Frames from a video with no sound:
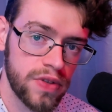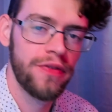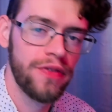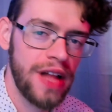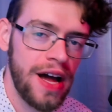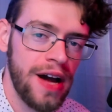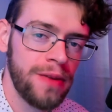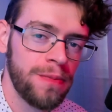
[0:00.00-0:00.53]

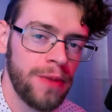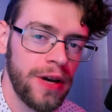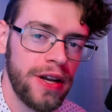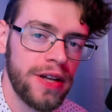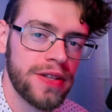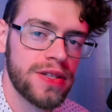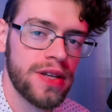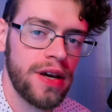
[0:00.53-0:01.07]
Flag,
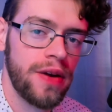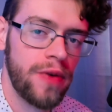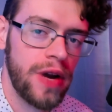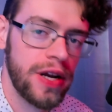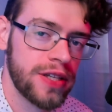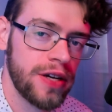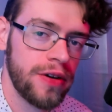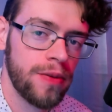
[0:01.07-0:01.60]
pennants, and
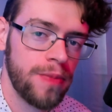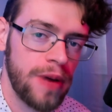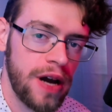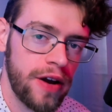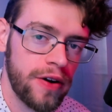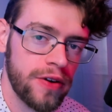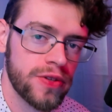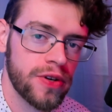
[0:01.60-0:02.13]
rectangle
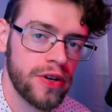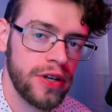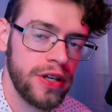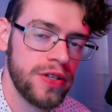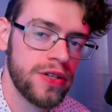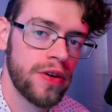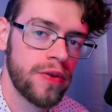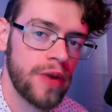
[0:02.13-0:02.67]
patterns are
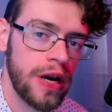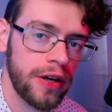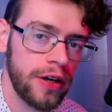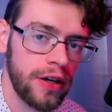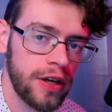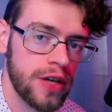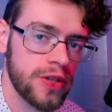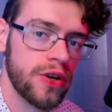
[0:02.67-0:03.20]
easy to
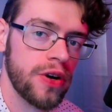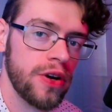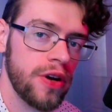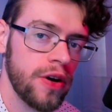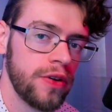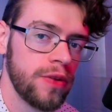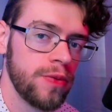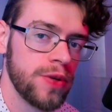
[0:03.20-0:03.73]
recognize and are known to be